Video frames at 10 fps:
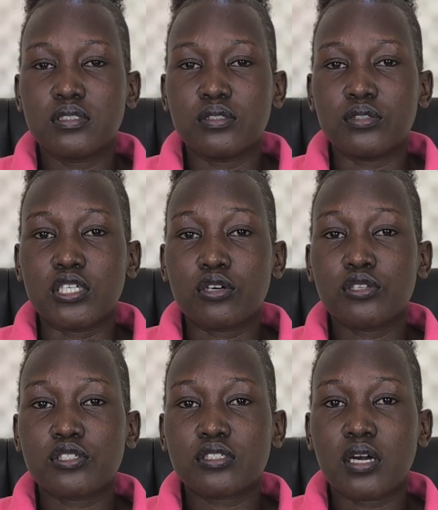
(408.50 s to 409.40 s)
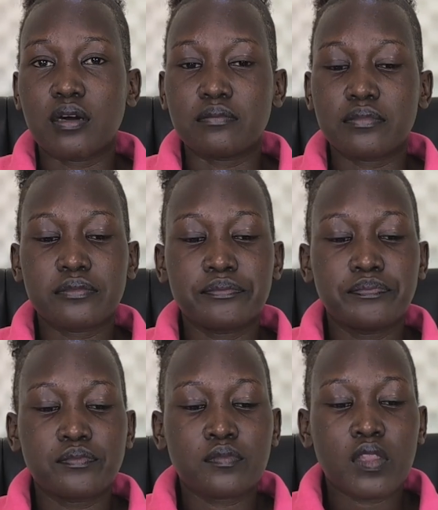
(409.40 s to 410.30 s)
or the cord stem.
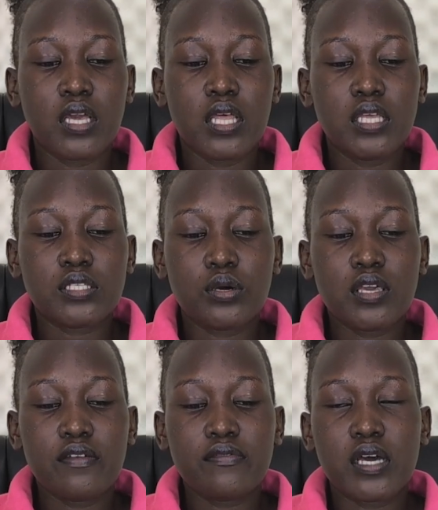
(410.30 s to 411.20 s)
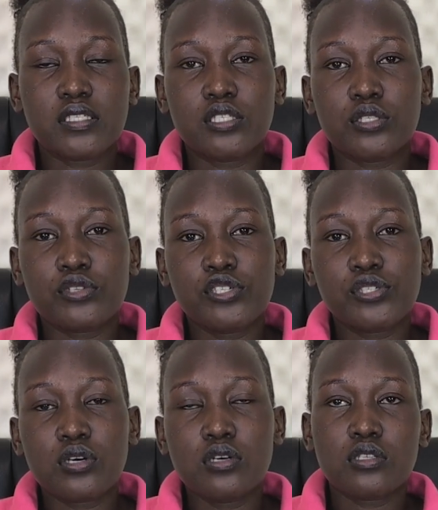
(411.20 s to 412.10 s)
So if there are
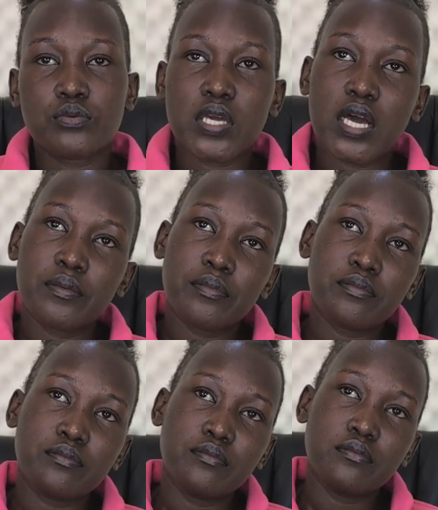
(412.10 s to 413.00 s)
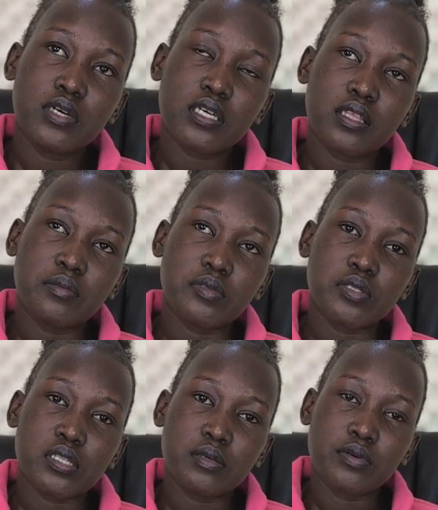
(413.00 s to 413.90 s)
secretions, we can make them to
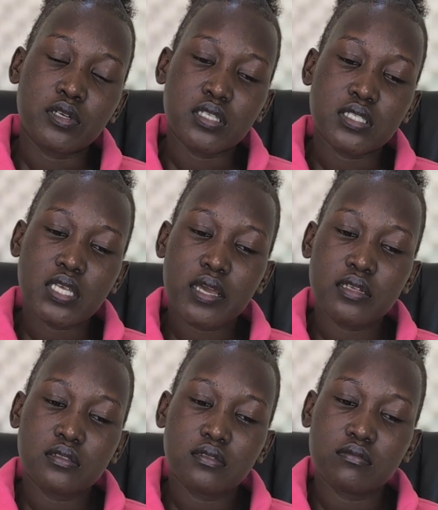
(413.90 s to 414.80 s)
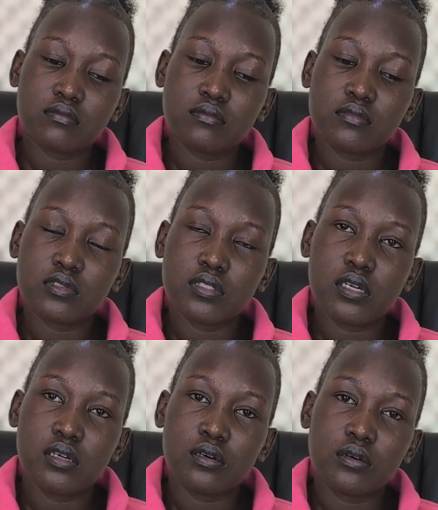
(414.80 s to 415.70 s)
sleep on the side
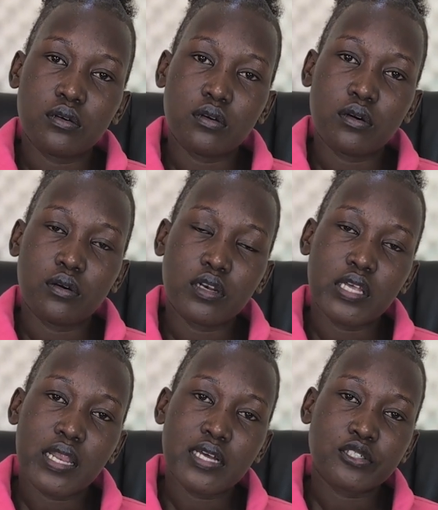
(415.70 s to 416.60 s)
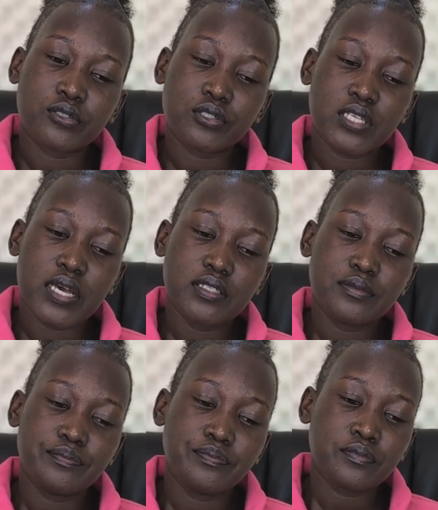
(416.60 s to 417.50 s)
or on the lateral side.
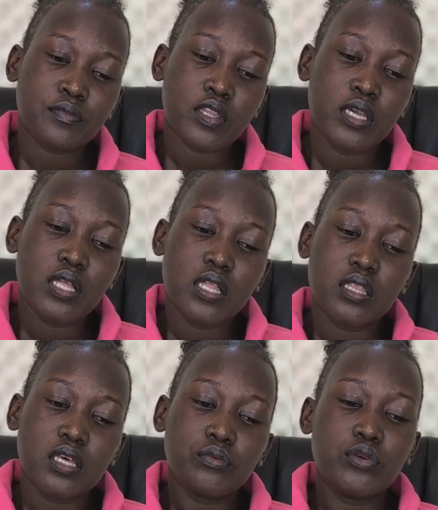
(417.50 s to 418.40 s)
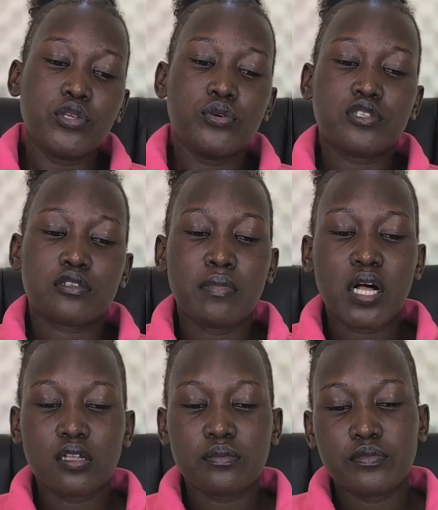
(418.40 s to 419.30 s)
Then we use
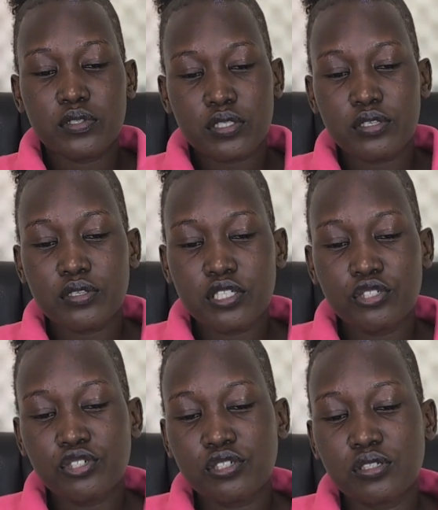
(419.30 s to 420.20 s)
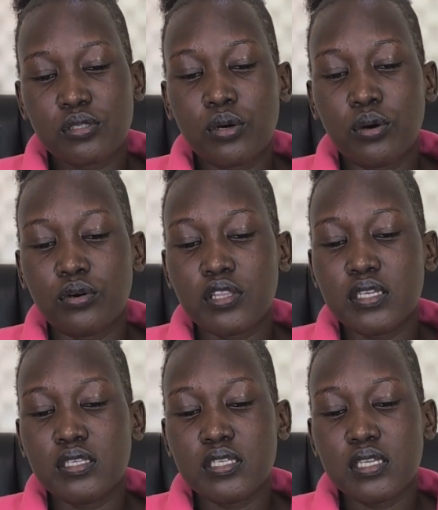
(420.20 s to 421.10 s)
bulb syringe or the
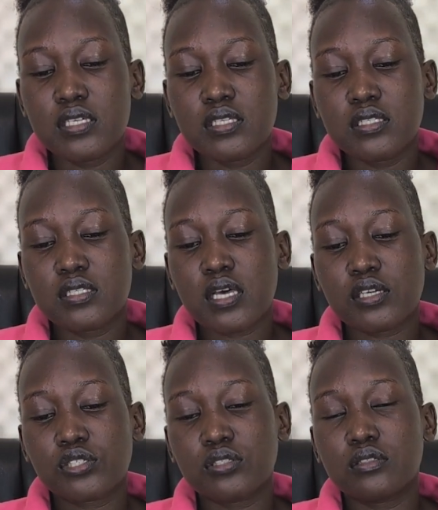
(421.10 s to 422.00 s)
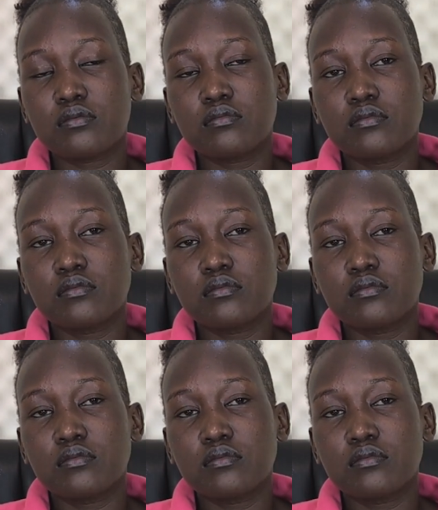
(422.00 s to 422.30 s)
delay suction